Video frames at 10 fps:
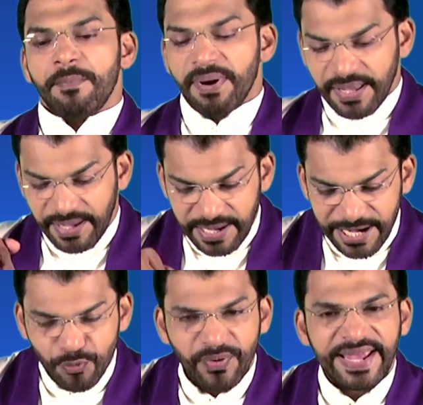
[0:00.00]
But
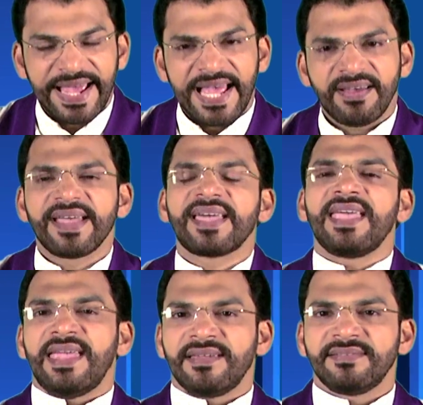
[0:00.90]
here we have a
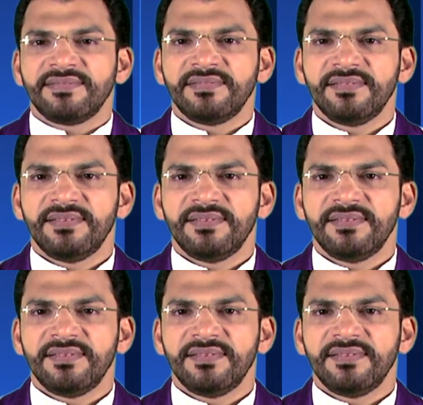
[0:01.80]
king.